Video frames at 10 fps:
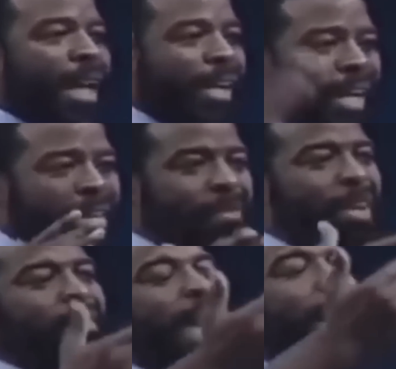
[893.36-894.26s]
that any
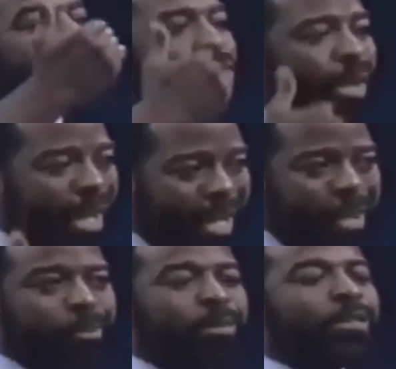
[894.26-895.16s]
of us have
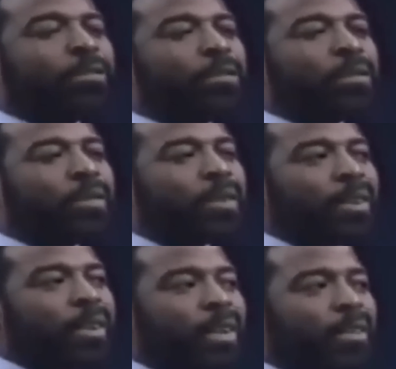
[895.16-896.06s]
dreams
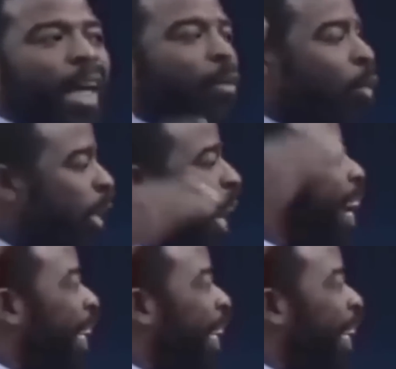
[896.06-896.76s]
that were